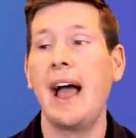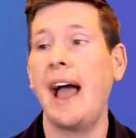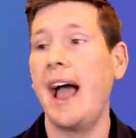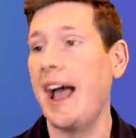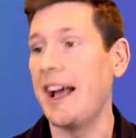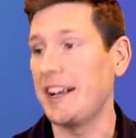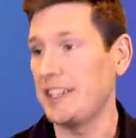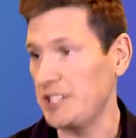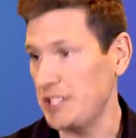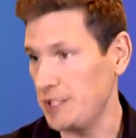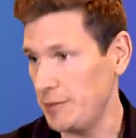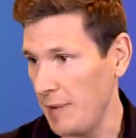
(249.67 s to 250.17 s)

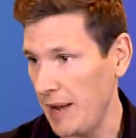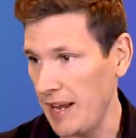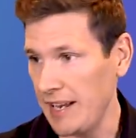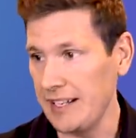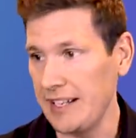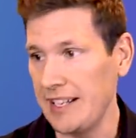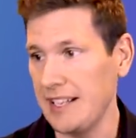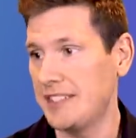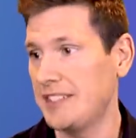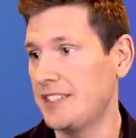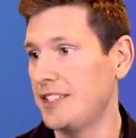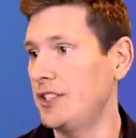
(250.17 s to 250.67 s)

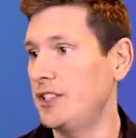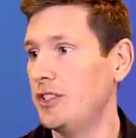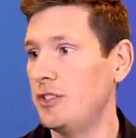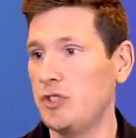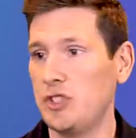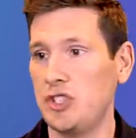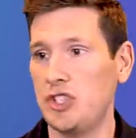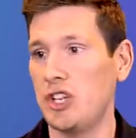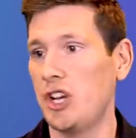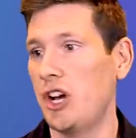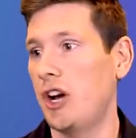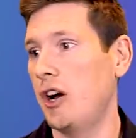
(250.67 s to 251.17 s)
X-Men gets a new
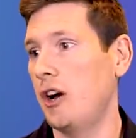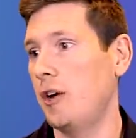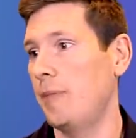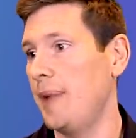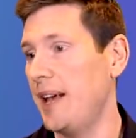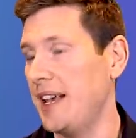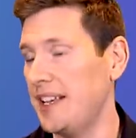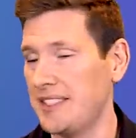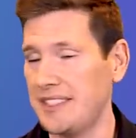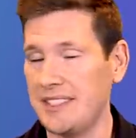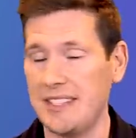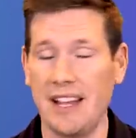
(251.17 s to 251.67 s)
show
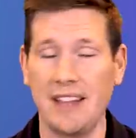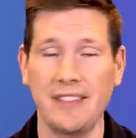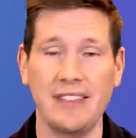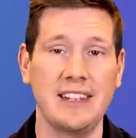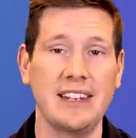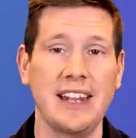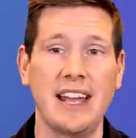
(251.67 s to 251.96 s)
based on the